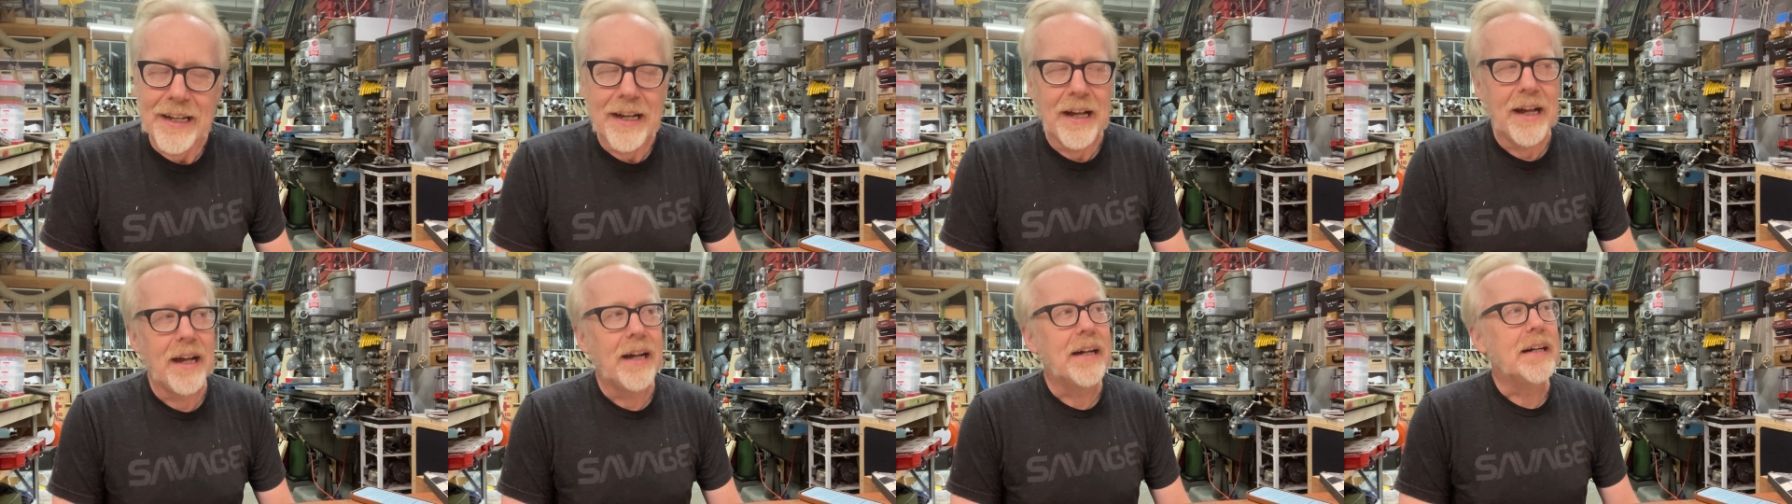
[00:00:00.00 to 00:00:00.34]

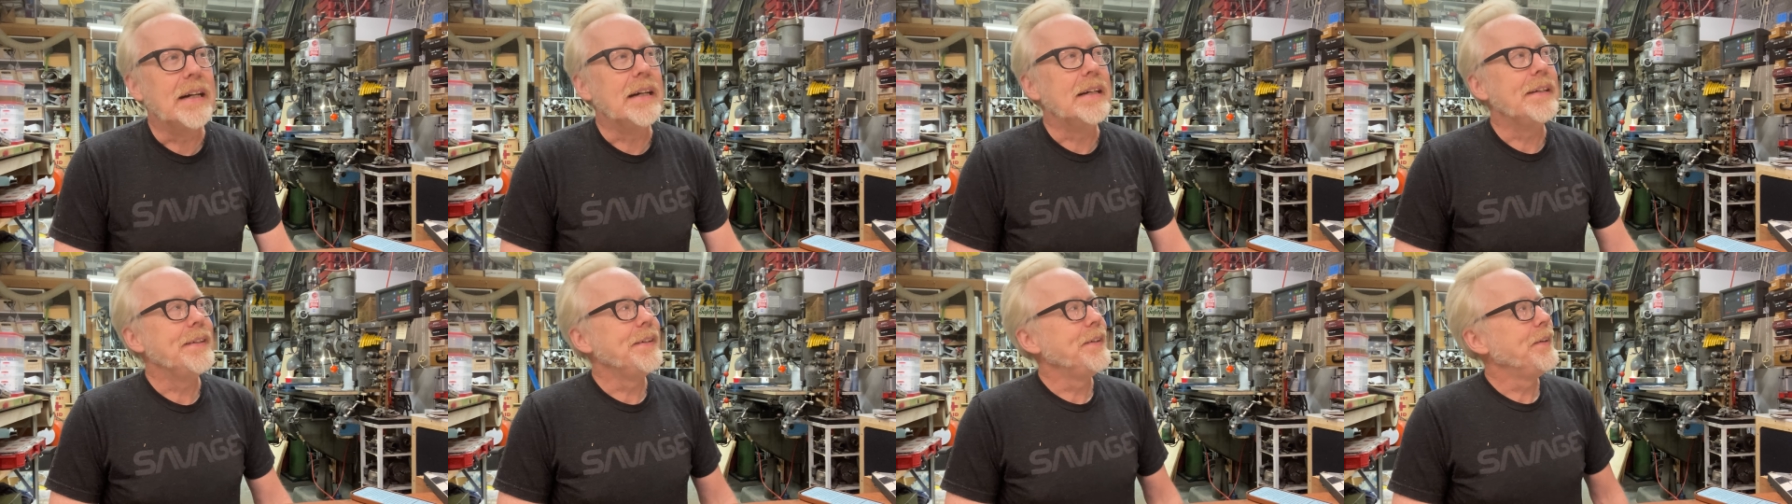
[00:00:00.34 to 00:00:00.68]

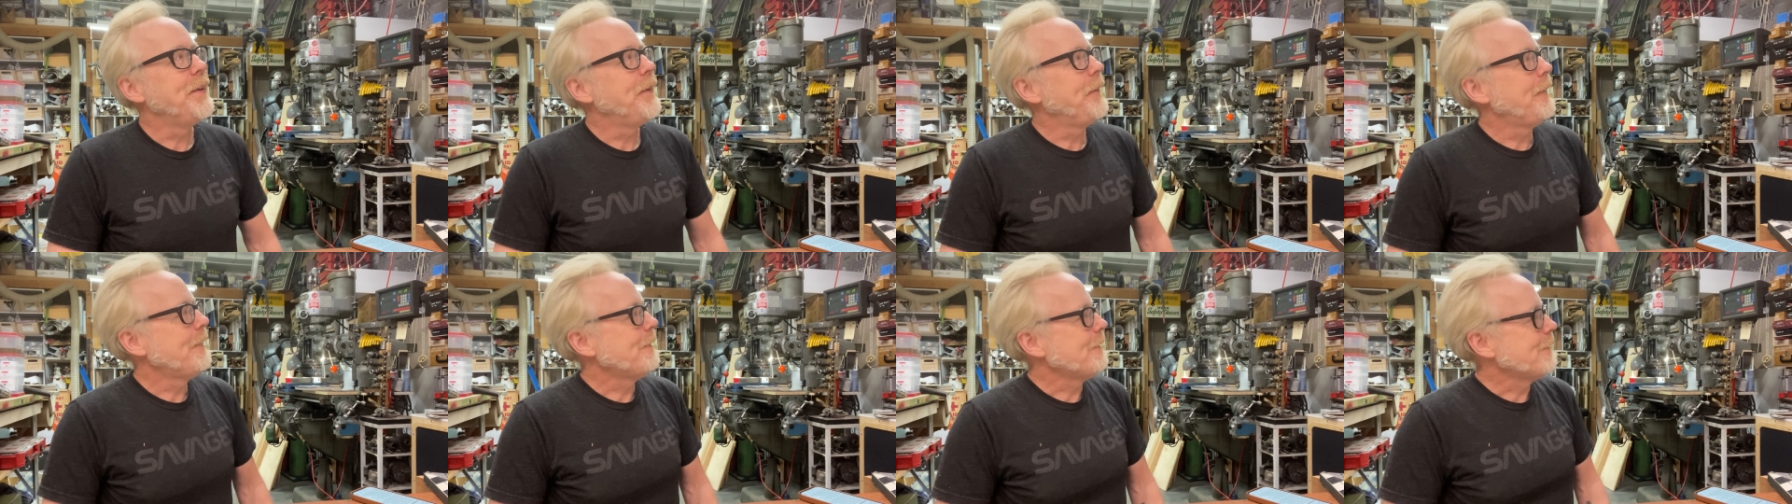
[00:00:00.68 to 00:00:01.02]
Uh,
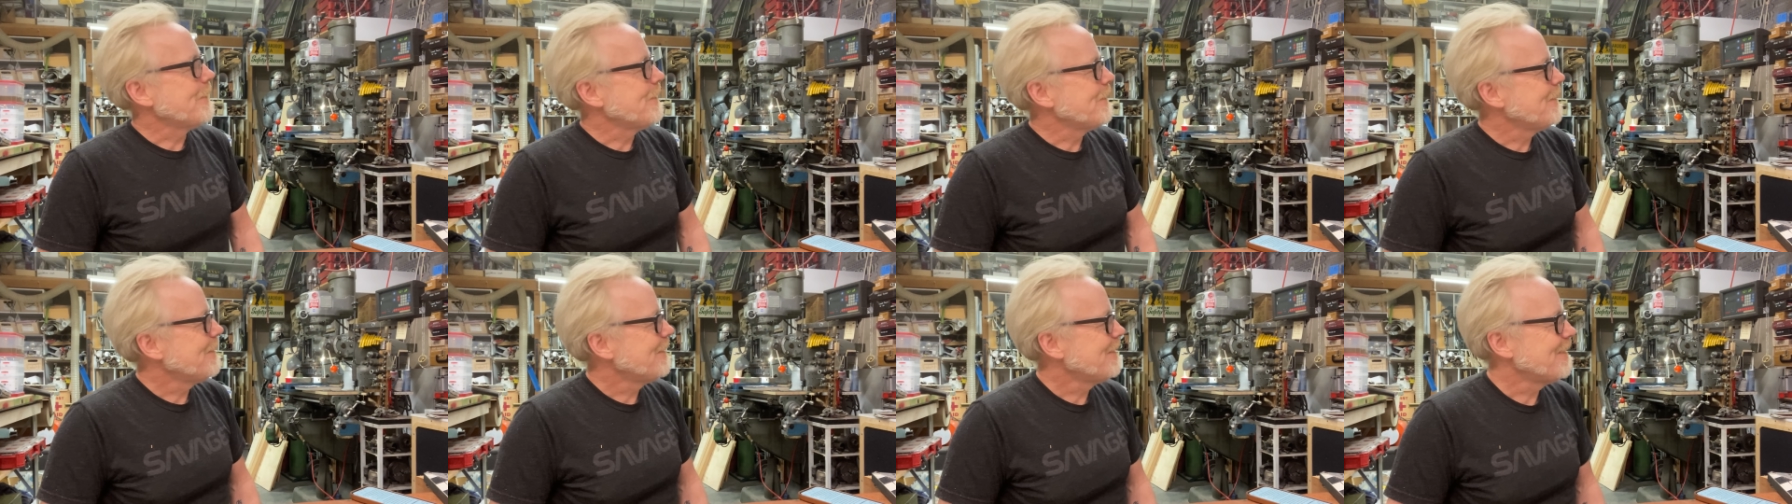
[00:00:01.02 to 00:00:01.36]

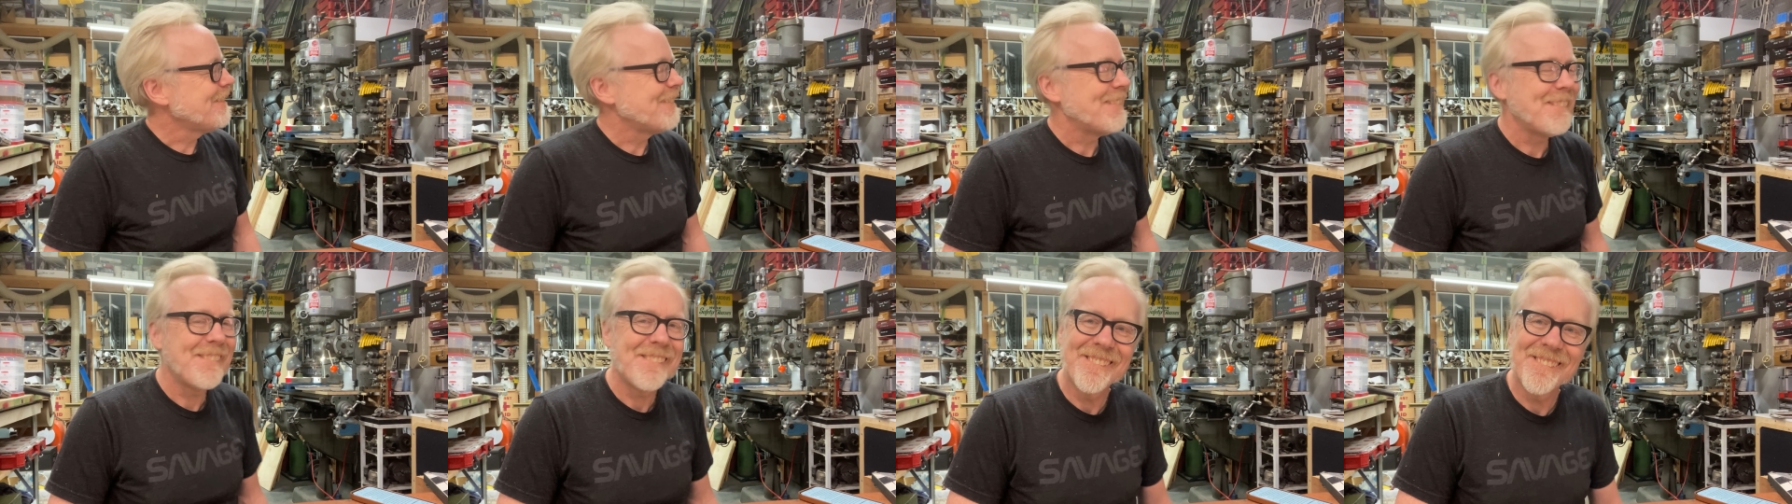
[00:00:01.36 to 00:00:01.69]

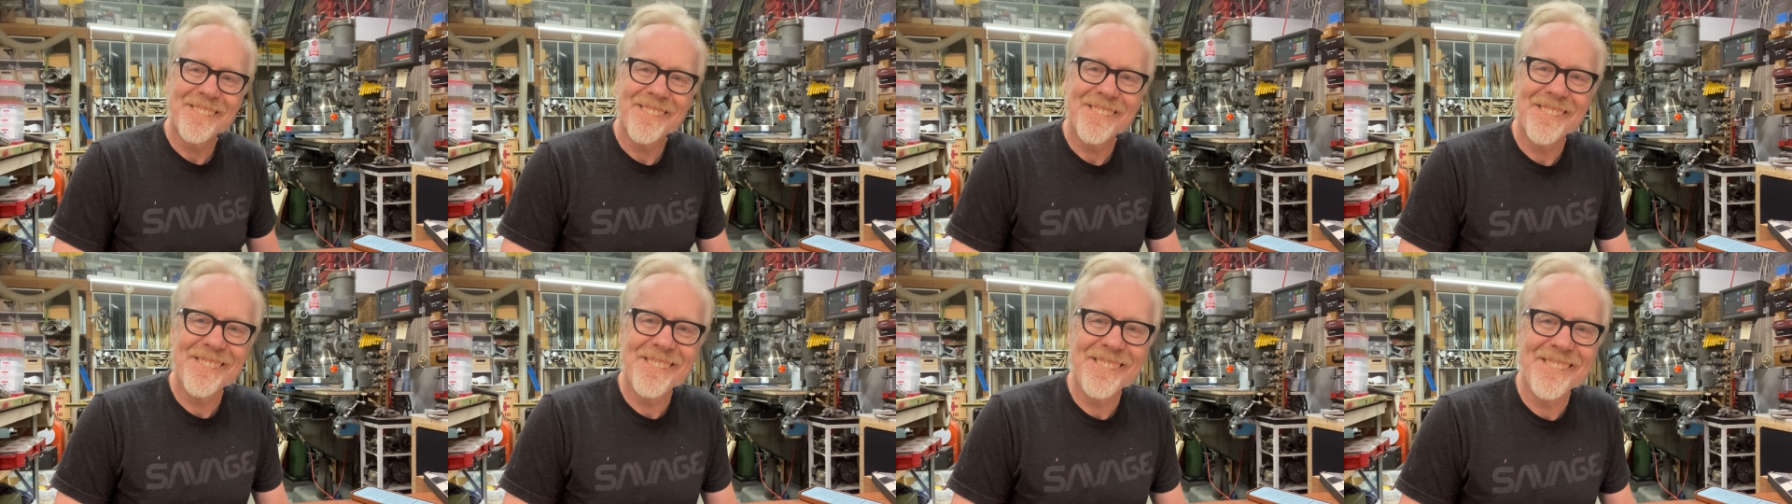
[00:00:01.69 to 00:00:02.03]

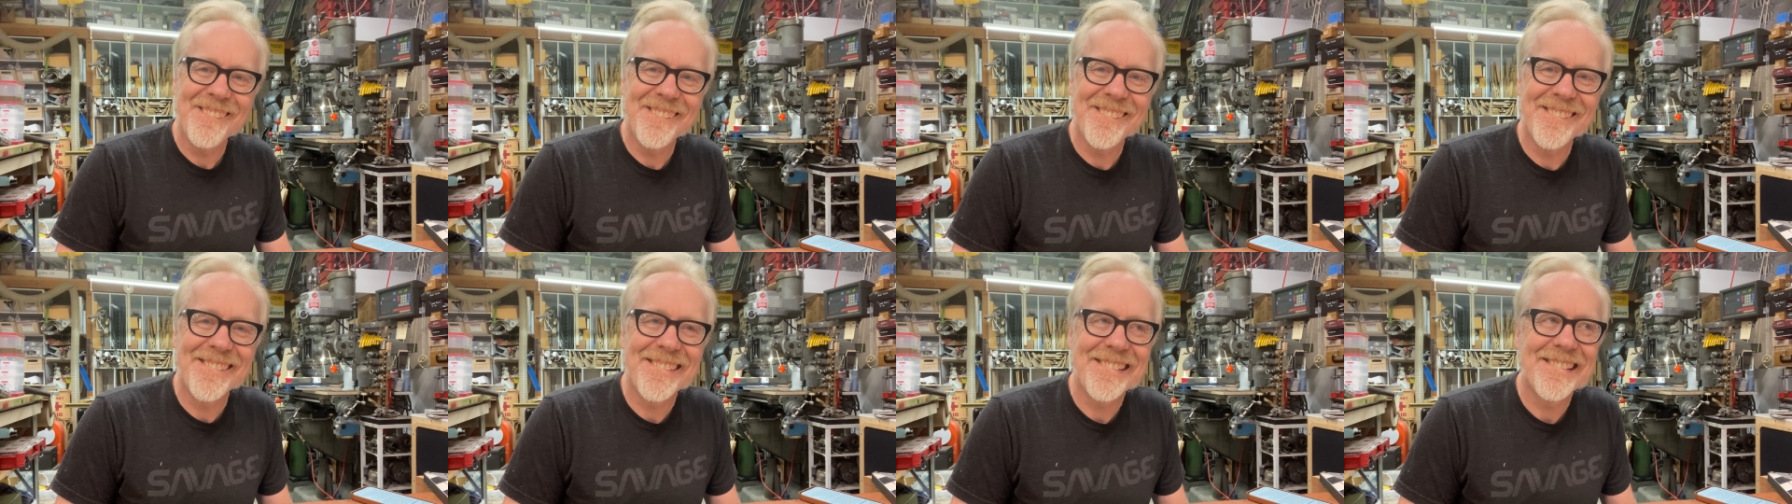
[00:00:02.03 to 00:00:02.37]

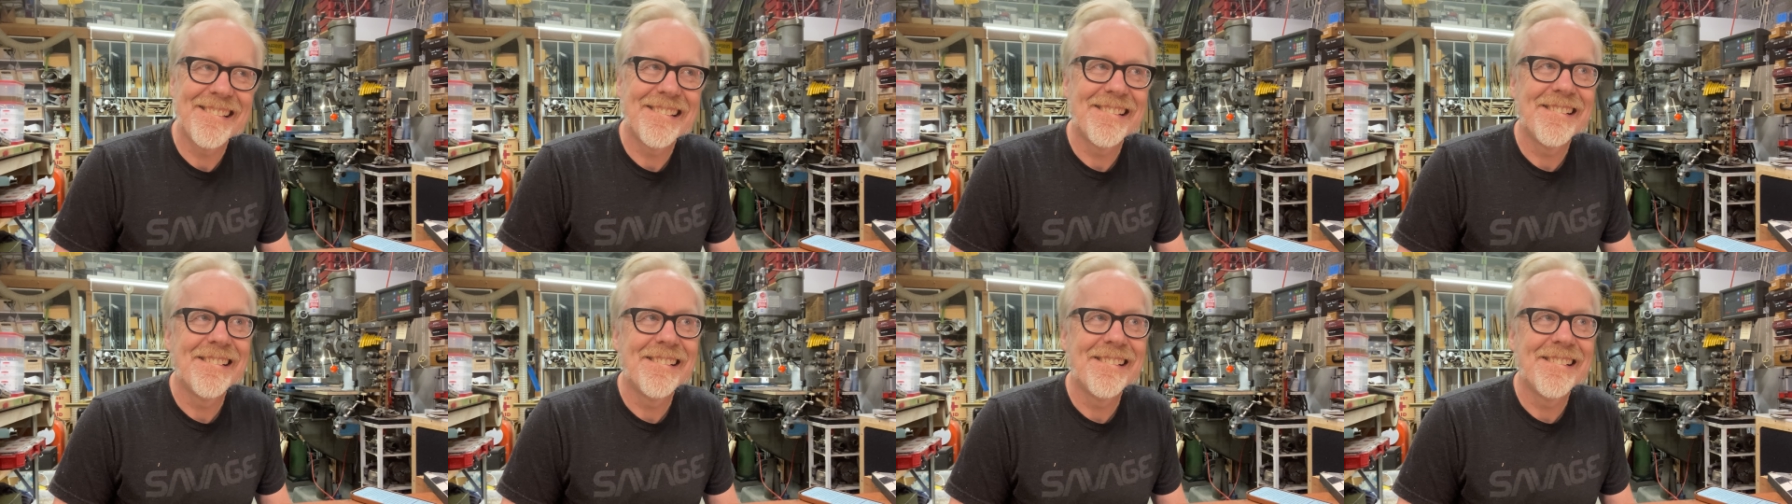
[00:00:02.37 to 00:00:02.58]
uh,